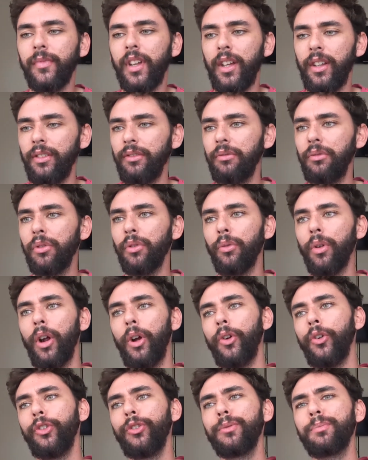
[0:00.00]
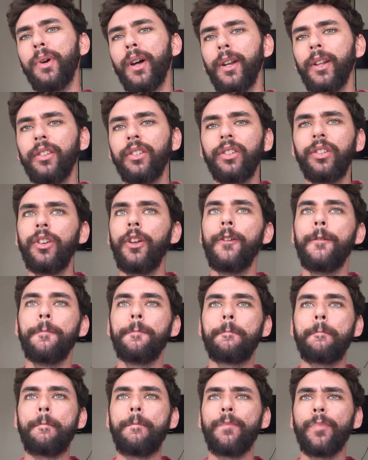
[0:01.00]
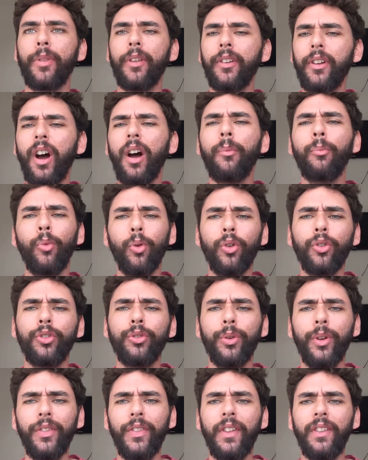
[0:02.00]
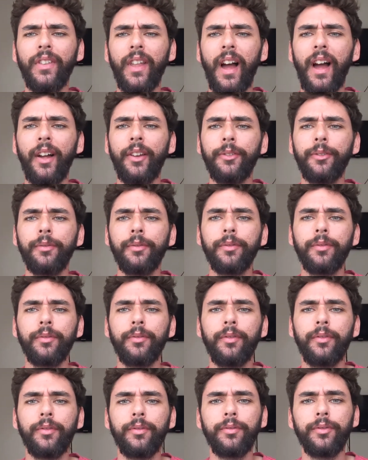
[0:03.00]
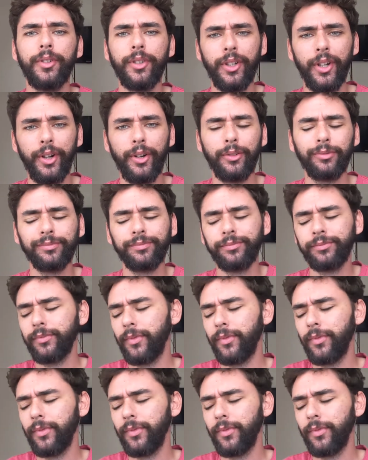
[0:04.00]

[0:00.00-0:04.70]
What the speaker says: and gross, but it's got more to it than that. You know?